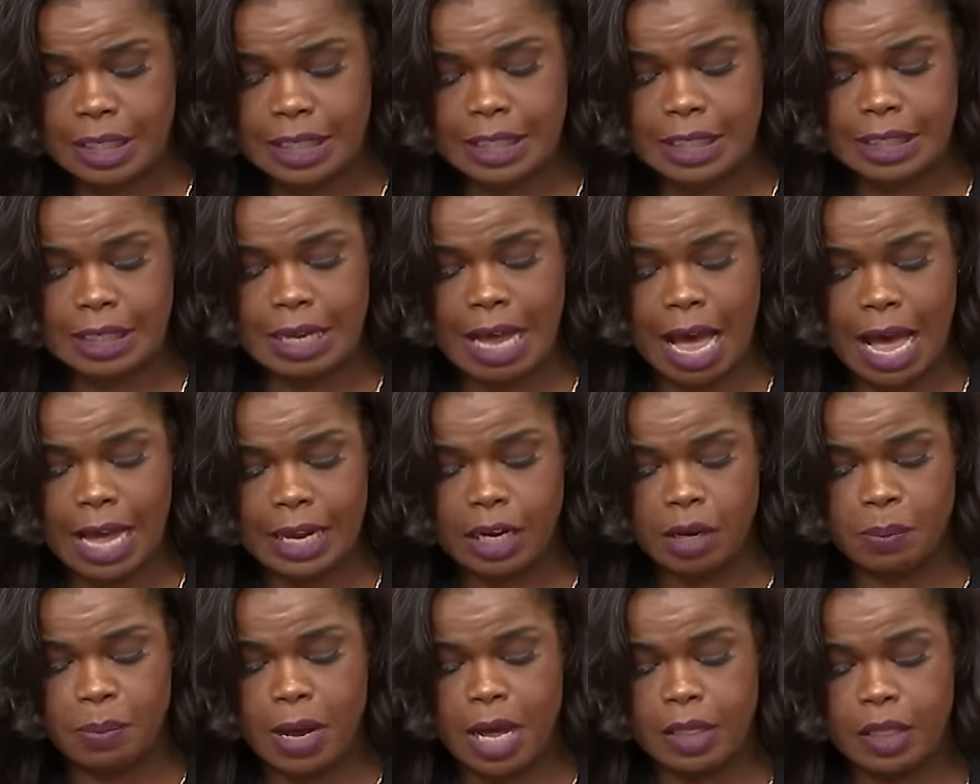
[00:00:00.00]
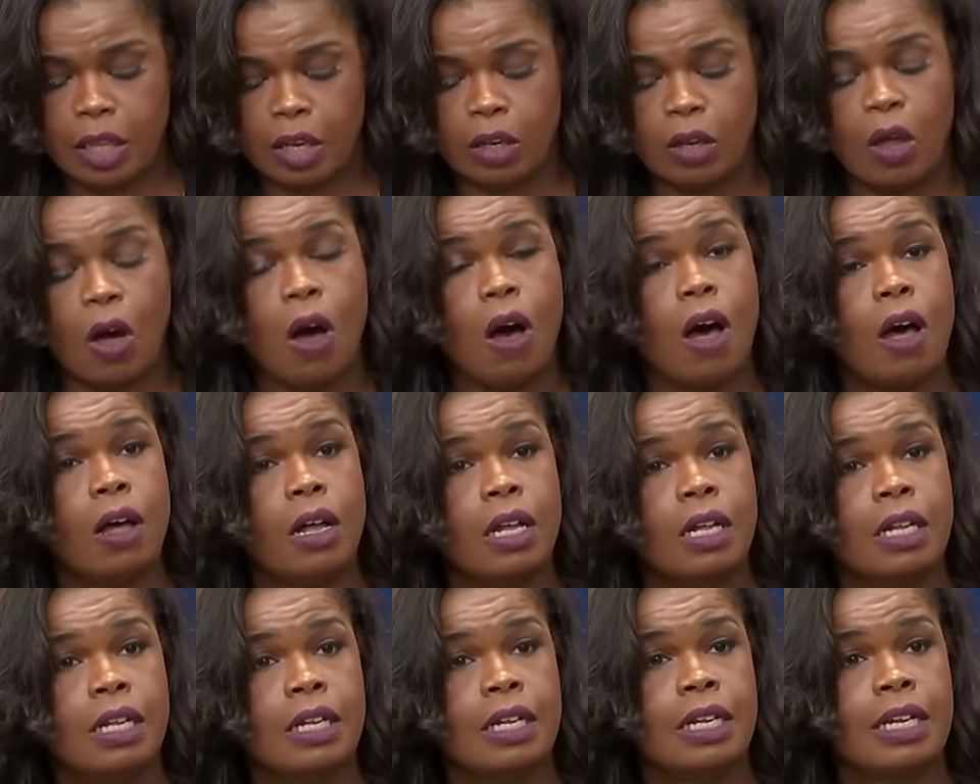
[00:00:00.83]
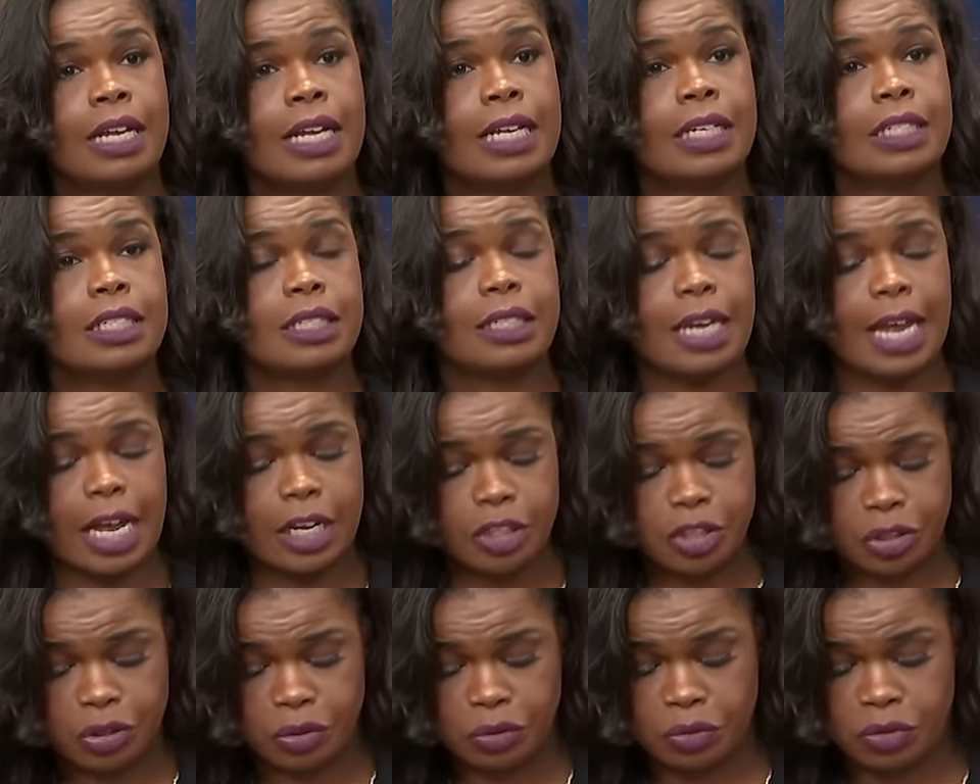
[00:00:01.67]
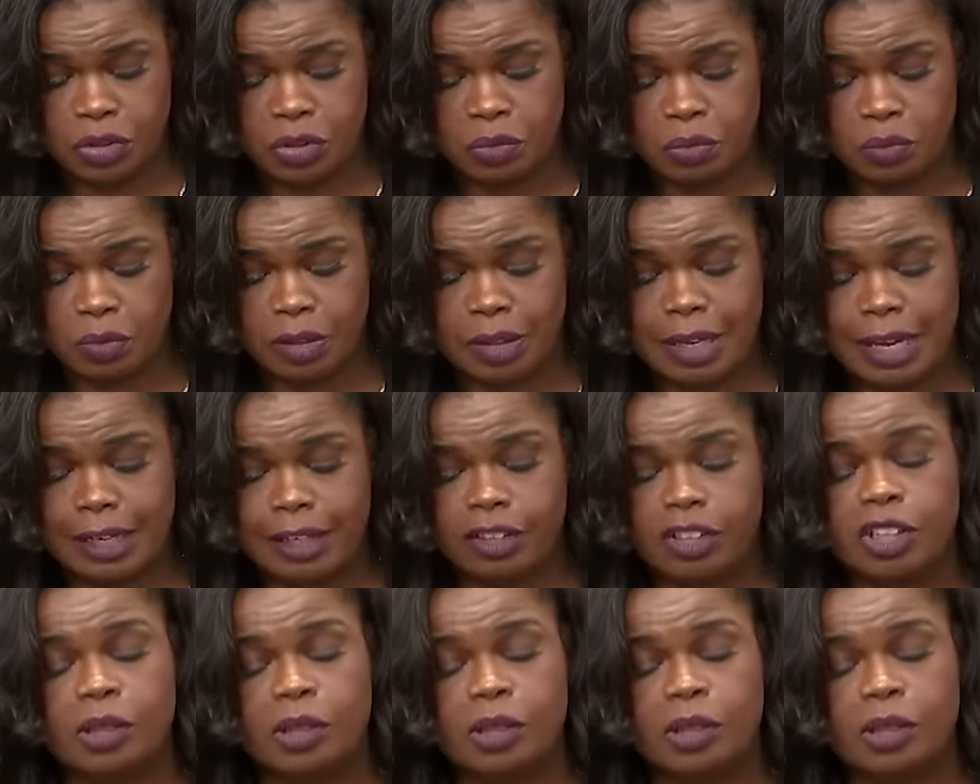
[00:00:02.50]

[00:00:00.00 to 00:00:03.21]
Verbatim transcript: is guided by the law and statutes related